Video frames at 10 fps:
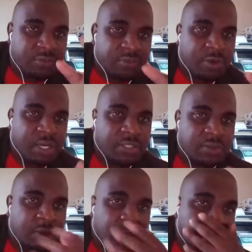focus
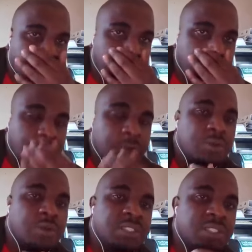on
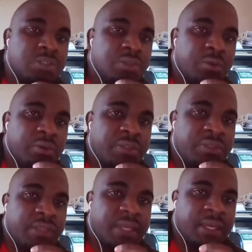those
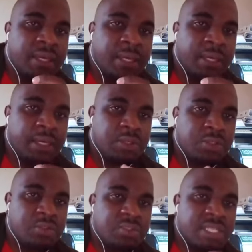youth uh,
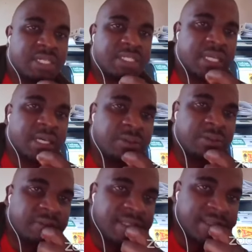issues that are
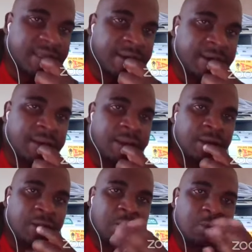universal
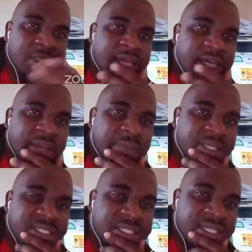which i
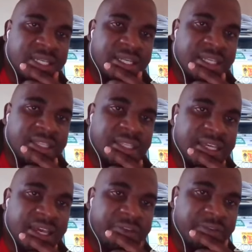mentioned and i
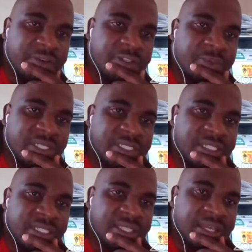think i've not
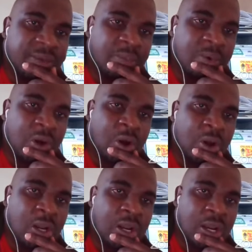mentioned them
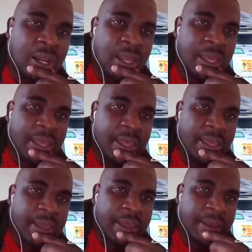all
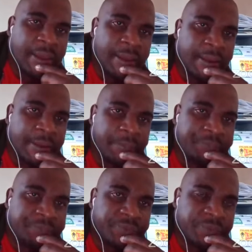um,
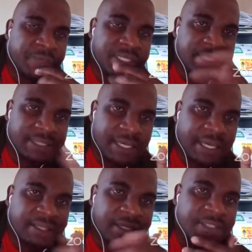but
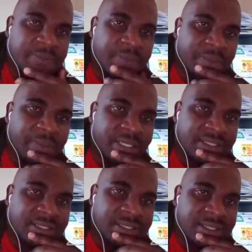i tried my
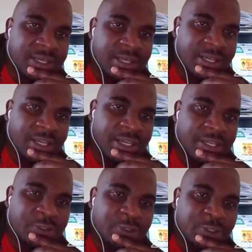best uh,
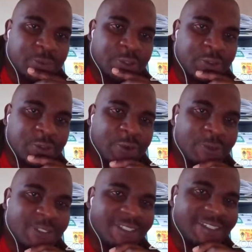to respond to your
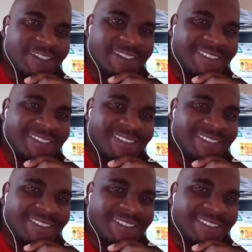question